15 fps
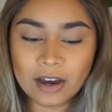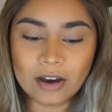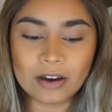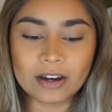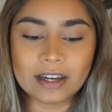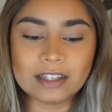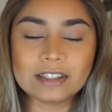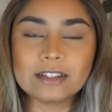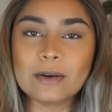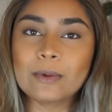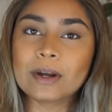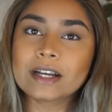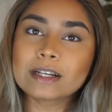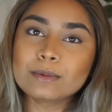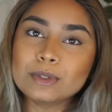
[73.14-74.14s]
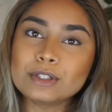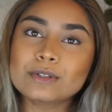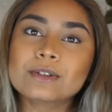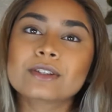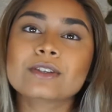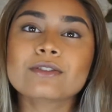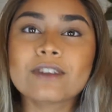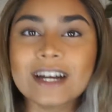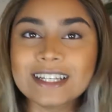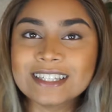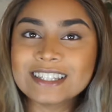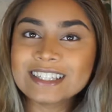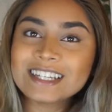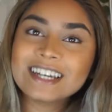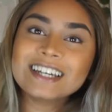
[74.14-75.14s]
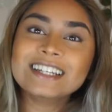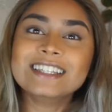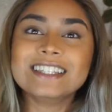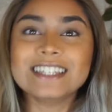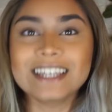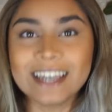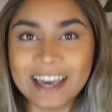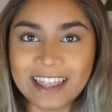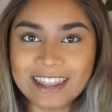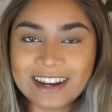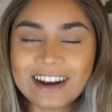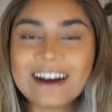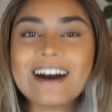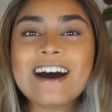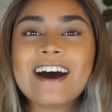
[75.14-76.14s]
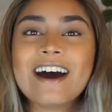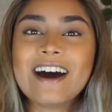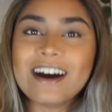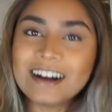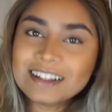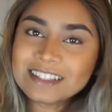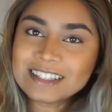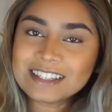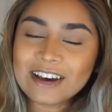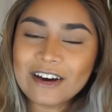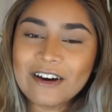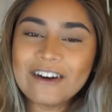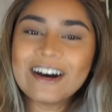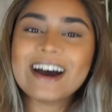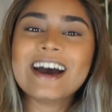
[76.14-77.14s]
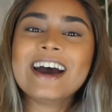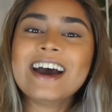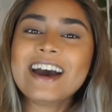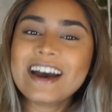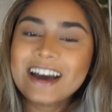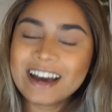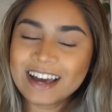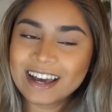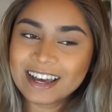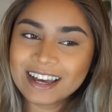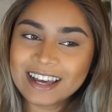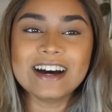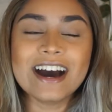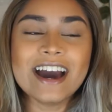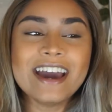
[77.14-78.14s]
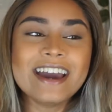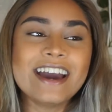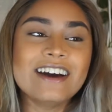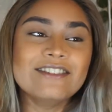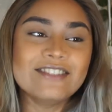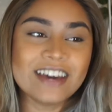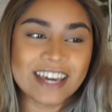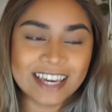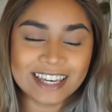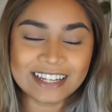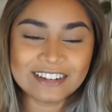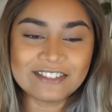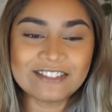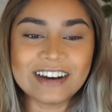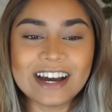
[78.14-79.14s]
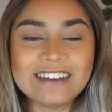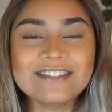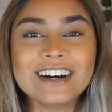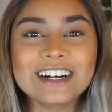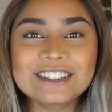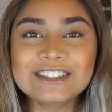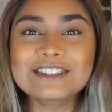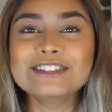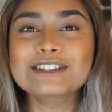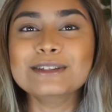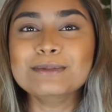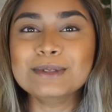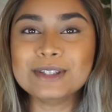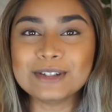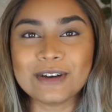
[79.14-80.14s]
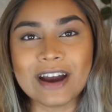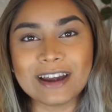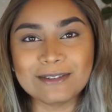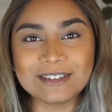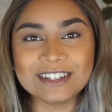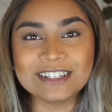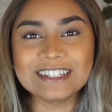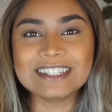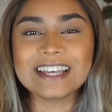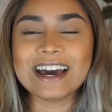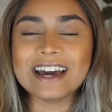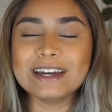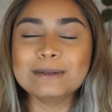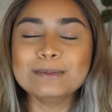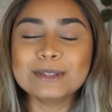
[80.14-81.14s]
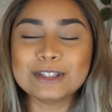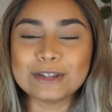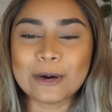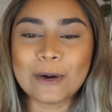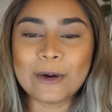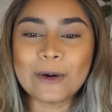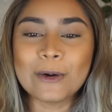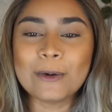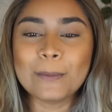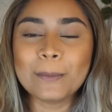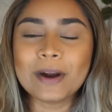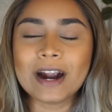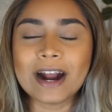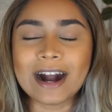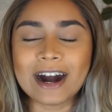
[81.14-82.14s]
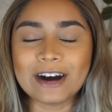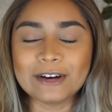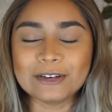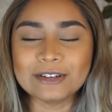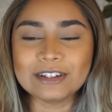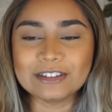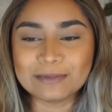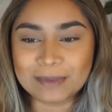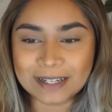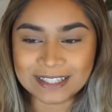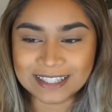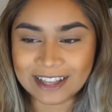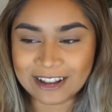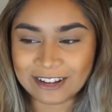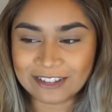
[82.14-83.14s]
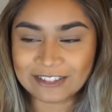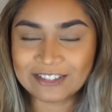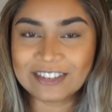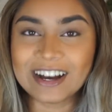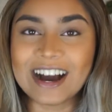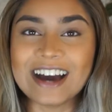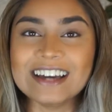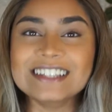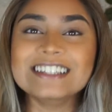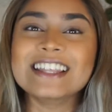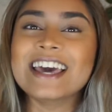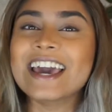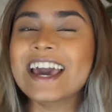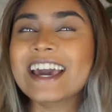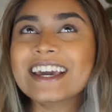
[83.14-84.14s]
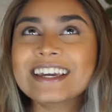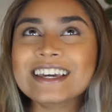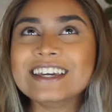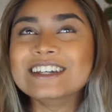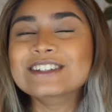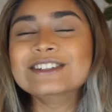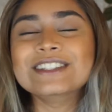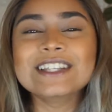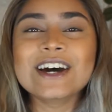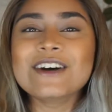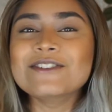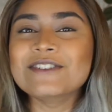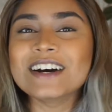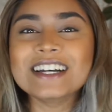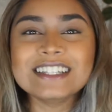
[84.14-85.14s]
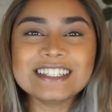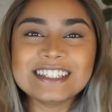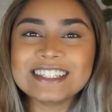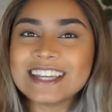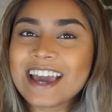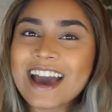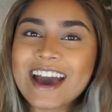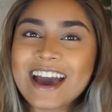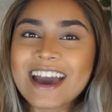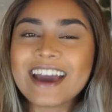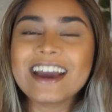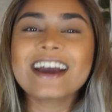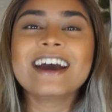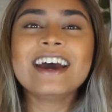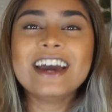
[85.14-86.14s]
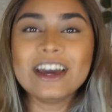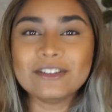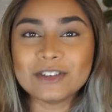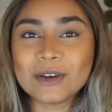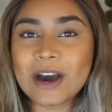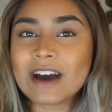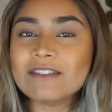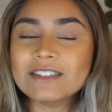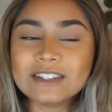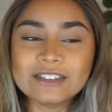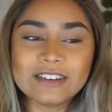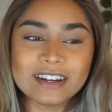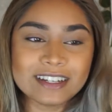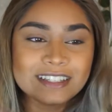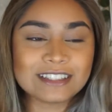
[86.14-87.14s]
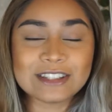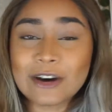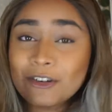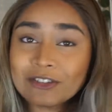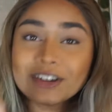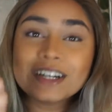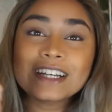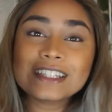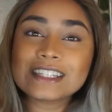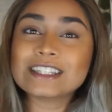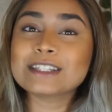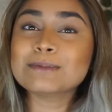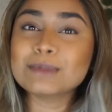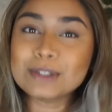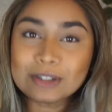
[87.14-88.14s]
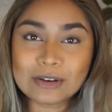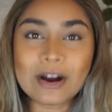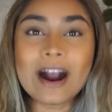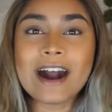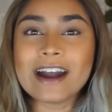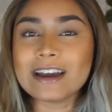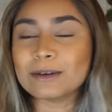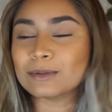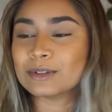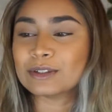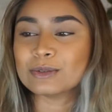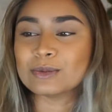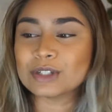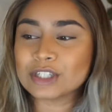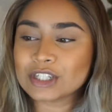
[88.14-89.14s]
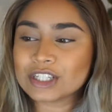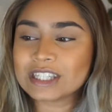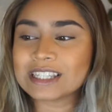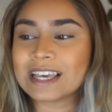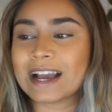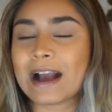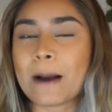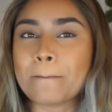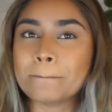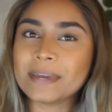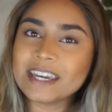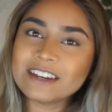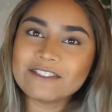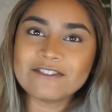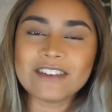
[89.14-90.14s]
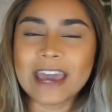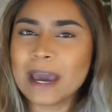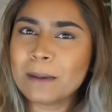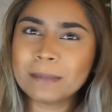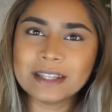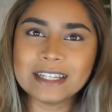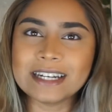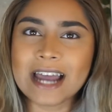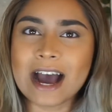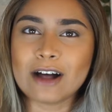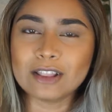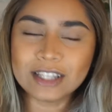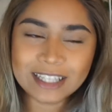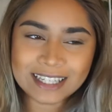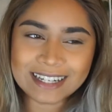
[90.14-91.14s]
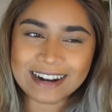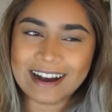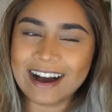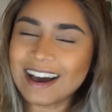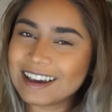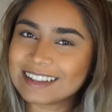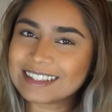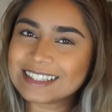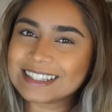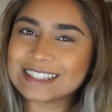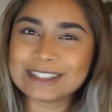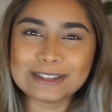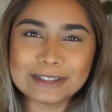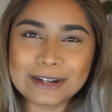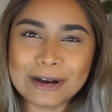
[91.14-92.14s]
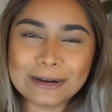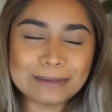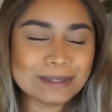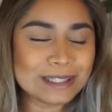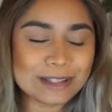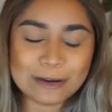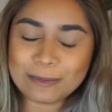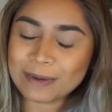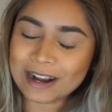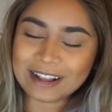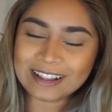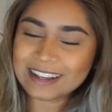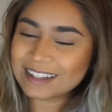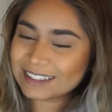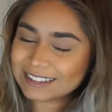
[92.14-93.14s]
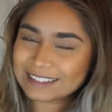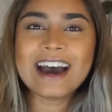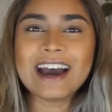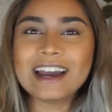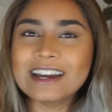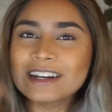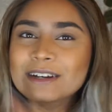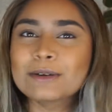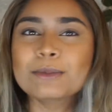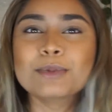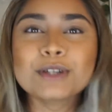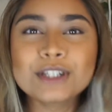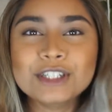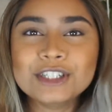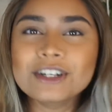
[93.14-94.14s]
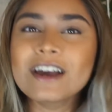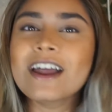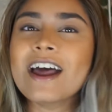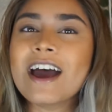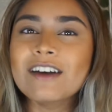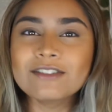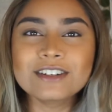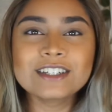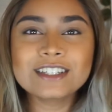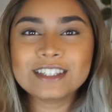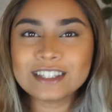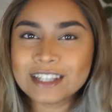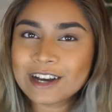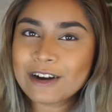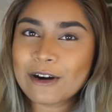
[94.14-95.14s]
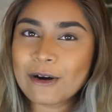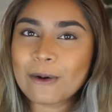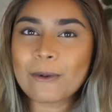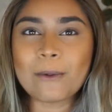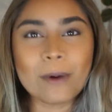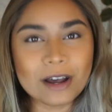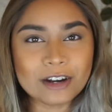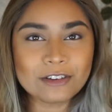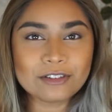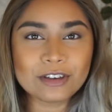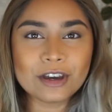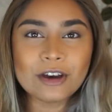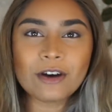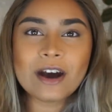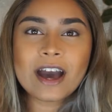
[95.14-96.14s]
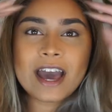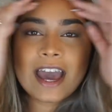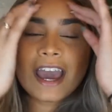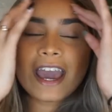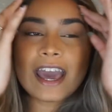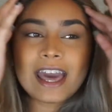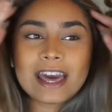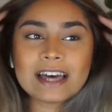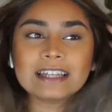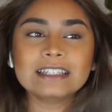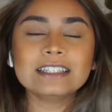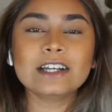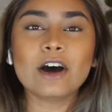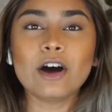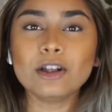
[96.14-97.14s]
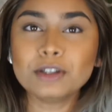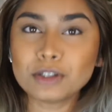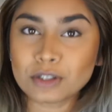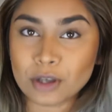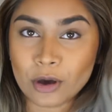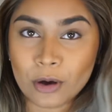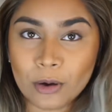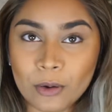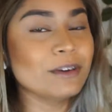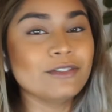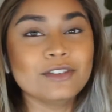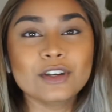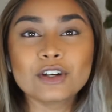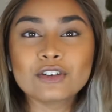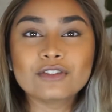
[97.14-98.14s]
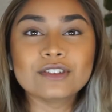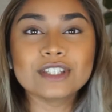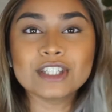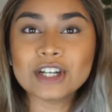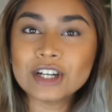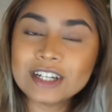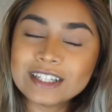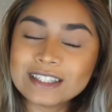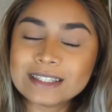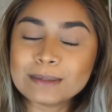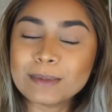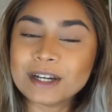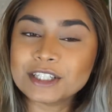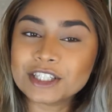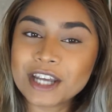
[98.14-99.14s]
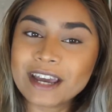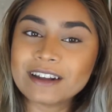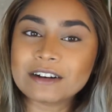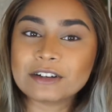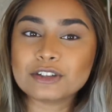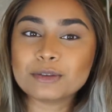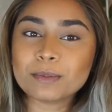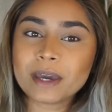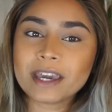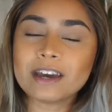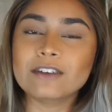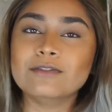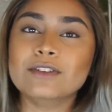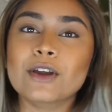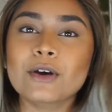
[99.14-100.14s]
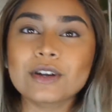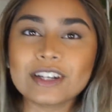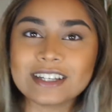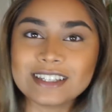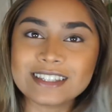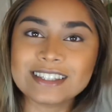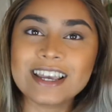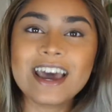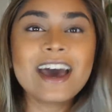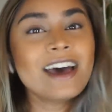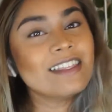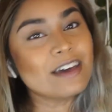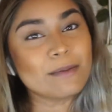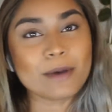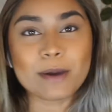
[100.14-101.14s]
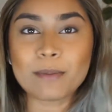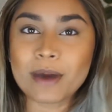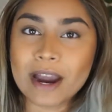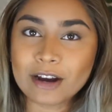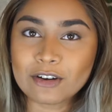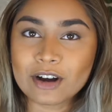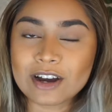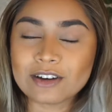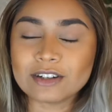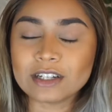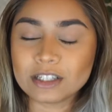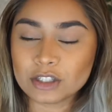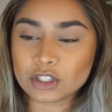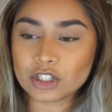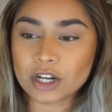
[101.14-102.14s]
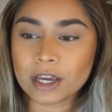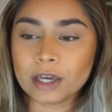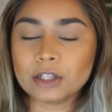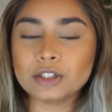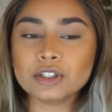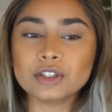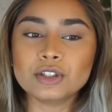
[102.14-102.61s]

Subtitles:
Okay, so we're gonna be doing the rest together. Also, I have hit 500 subscribers. I am so proud of myself, guys. Thank you so much. Yay! If you haven't already, don't forget to subscribe because we're just like a big family now. Look at us. You know, I'm so proud. I appreciate every single one of you. And also, if you're returning to my channel, you may have noticed that my background has changed.